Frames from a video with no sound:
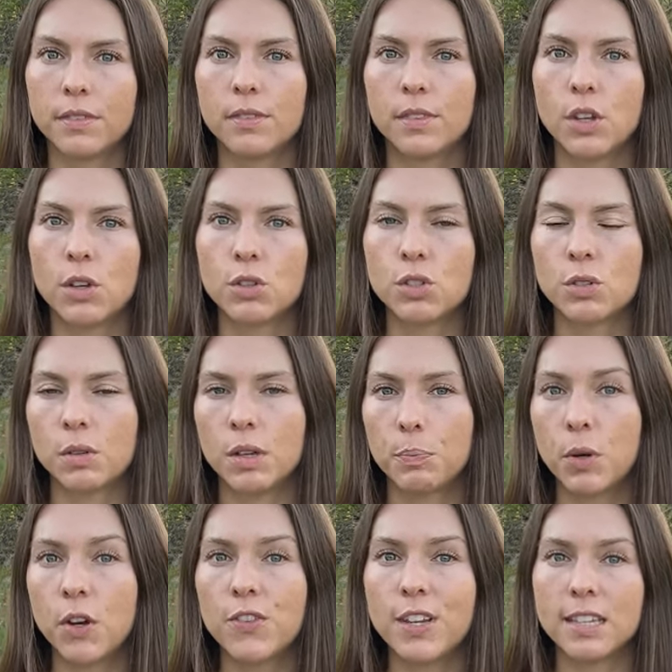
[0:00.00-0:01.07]
those
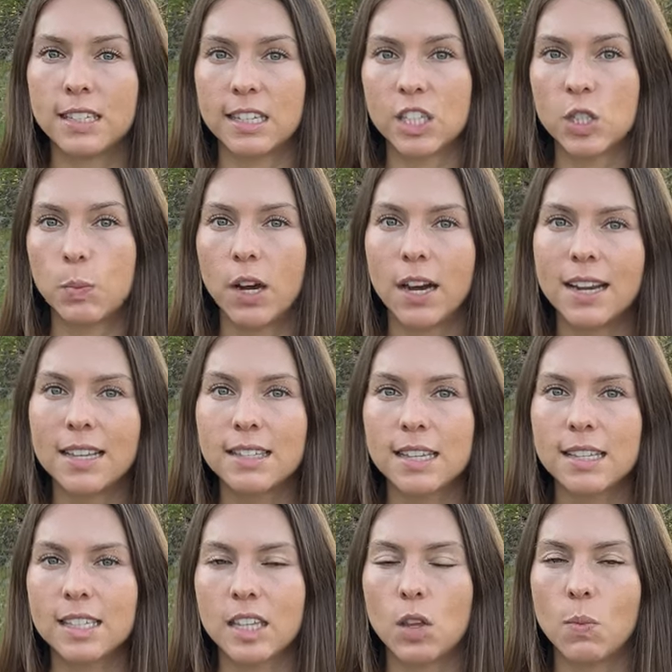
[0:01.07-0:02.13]
previous
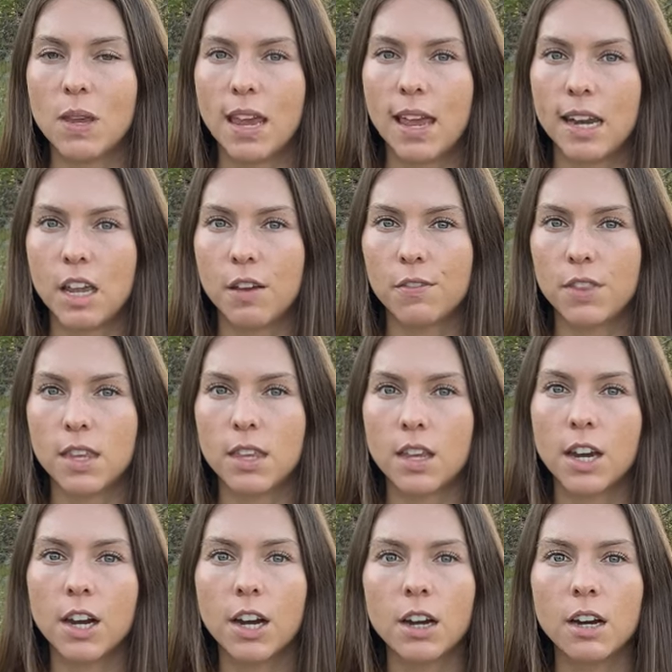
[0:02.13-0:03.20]
experiences in the beginning of the
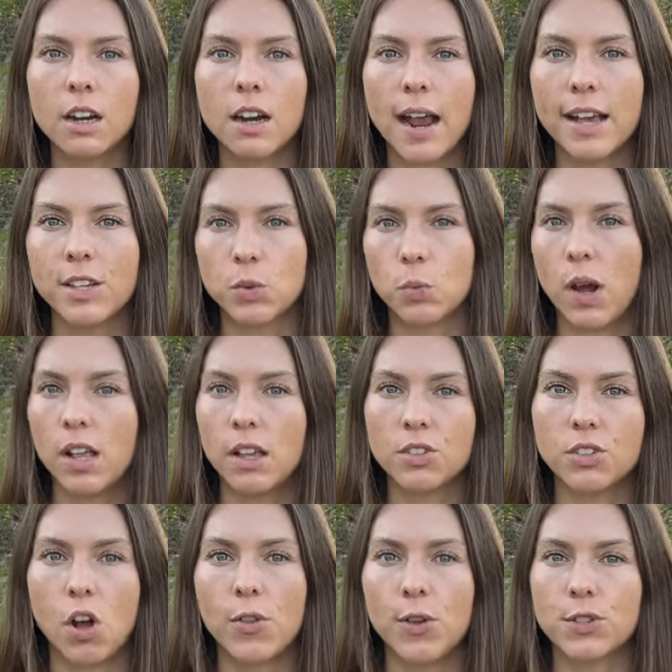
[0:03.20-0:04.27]
year, as well as
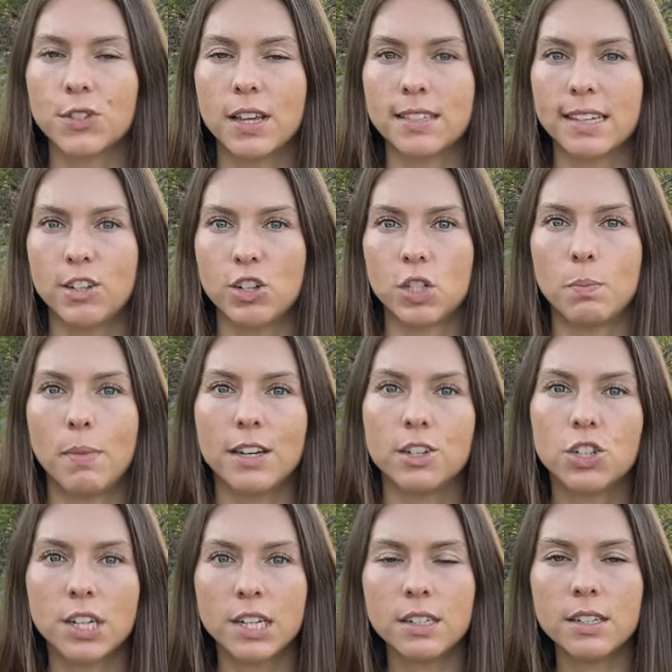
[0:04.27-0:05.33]
all those things I just
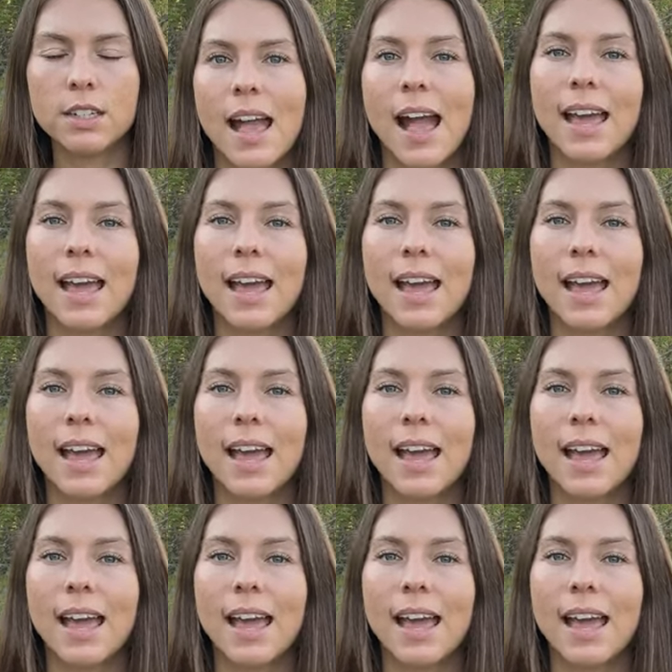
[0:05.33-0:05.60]
mentioned.